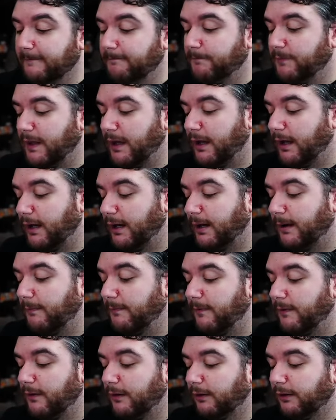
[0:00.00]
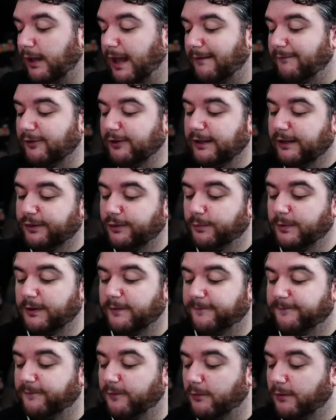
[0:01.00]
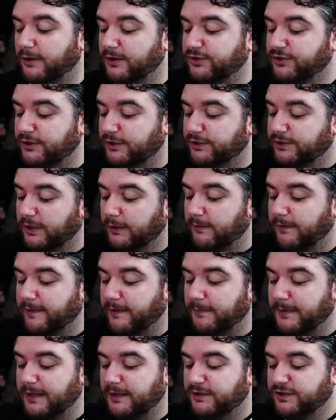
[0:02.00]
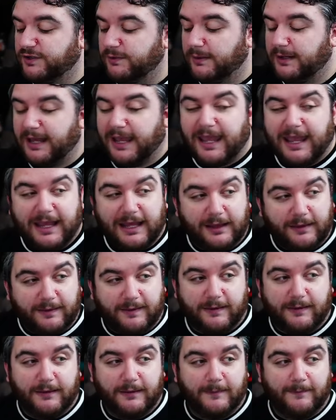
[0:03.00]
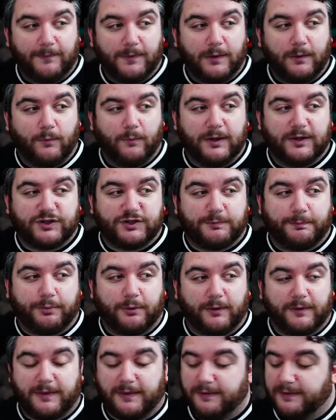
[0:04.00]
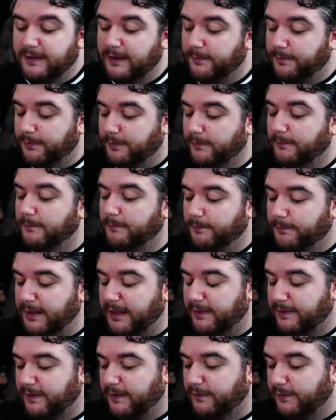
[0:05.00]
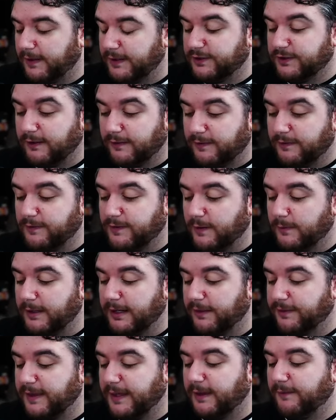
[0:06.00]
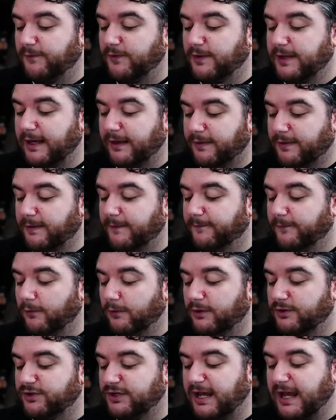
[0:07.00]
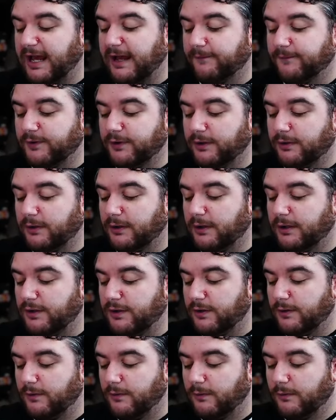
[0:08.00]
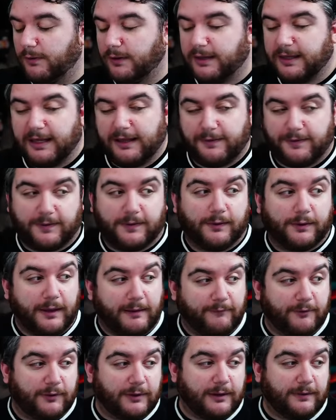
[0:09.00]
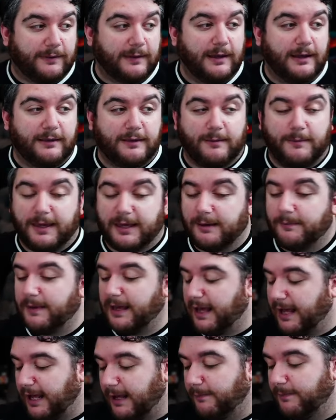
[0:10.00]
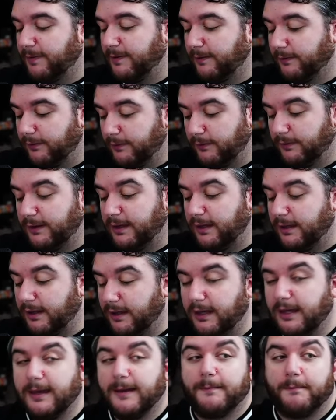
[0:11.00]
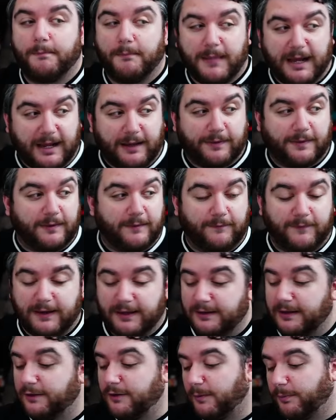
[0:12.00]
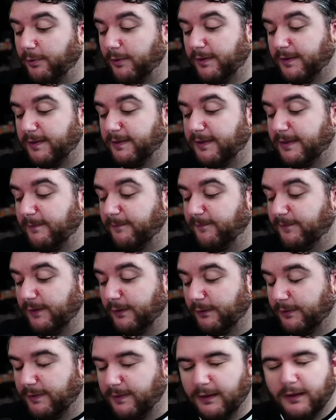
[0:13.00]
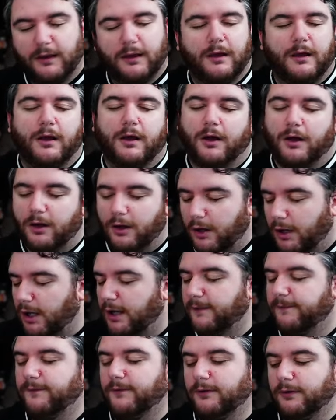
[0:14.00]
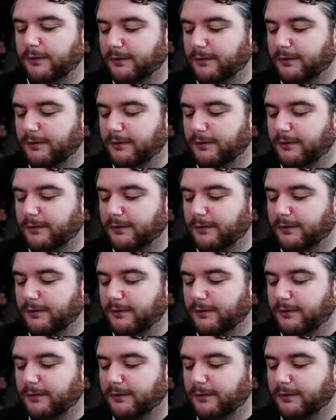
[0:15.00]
Lavalith with Forge turns him into an 8, which Poison Tip basically doesn't do anything if you cast the Forge after you cast the Lavalith to make him absolutely massive, and then their Poison Tip feels awful.